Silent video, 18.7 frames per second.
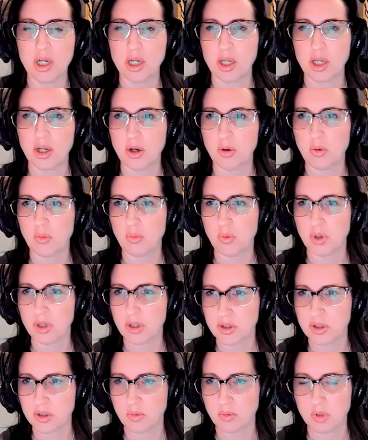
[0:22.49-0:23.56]
You know,
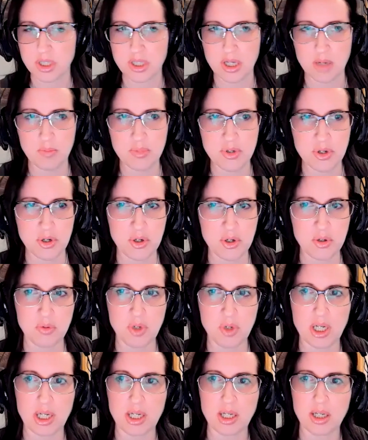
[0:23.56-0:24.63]
what temps are you
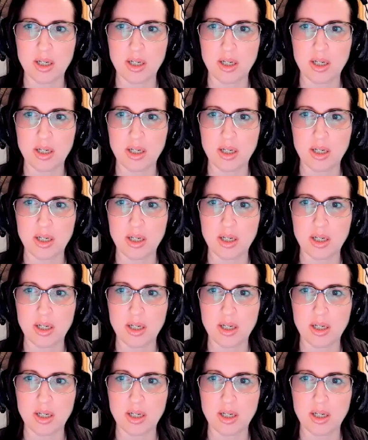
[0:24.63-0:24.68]
running?